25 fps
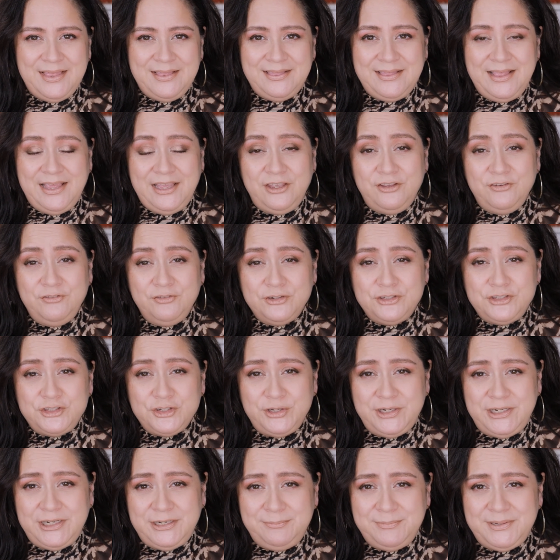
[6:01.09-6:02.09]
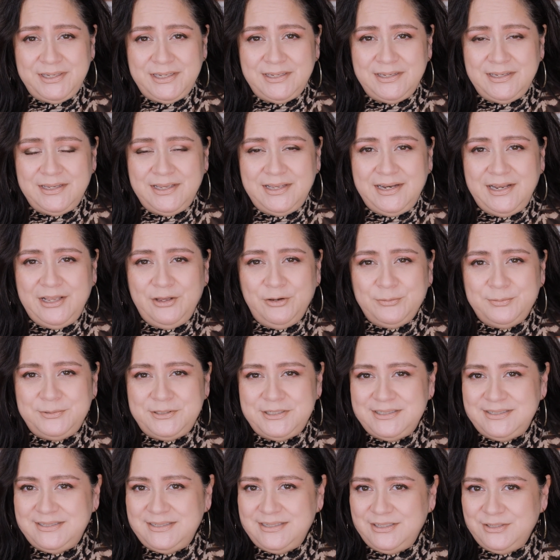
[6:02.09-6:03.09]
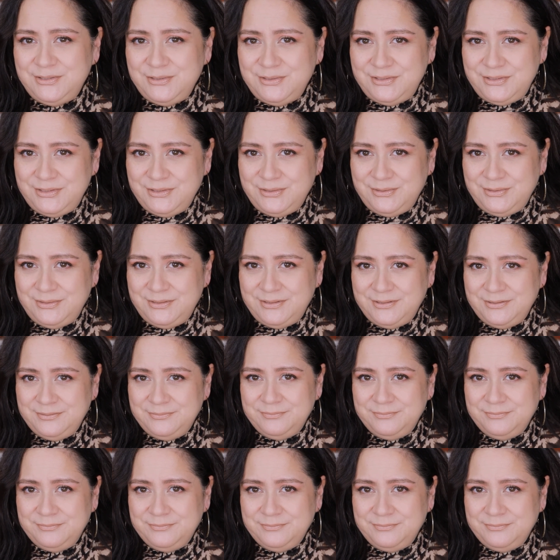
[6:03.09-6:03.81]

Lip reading: Thank you for joining me, and I hope to see you soon.